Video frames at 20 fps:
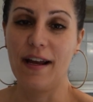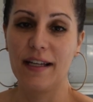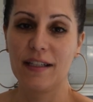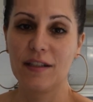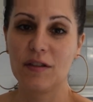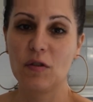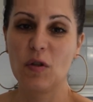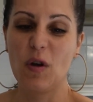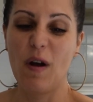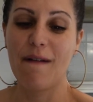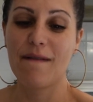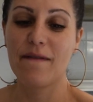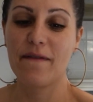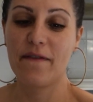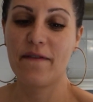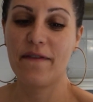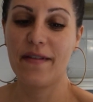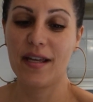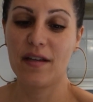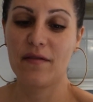It's not
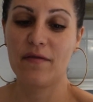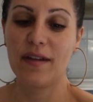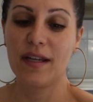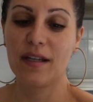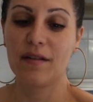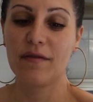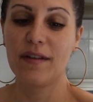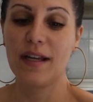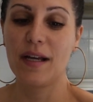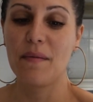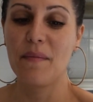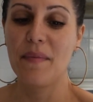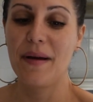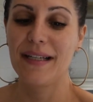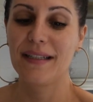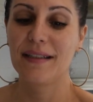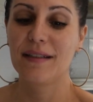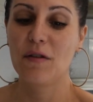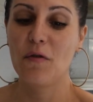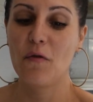thick, but
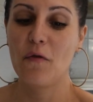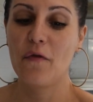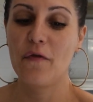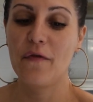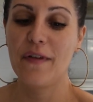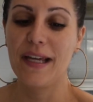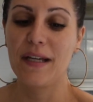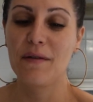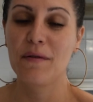it's still thick.